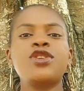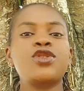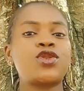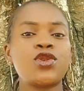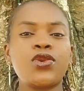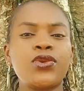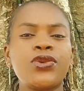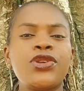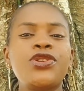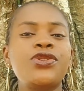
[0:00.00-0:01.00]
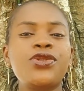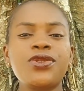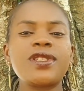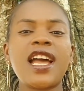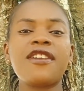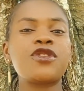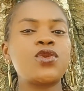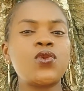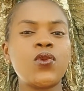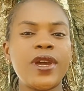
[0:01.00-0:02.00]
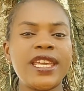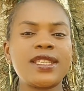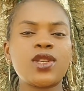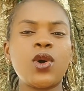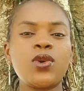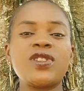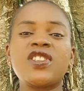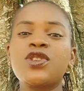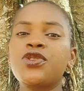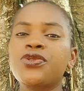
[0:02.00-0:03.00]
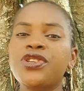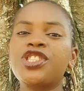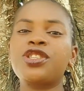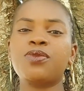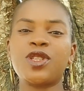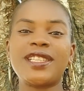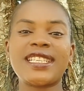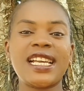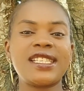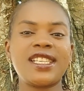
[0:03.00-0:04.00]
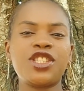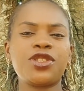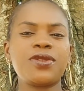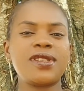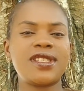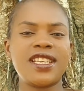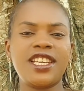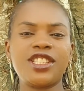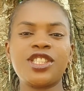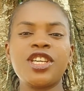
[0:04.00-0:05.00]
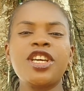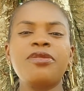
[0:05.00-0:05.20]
So you don't have to wait until you reach the monetization stage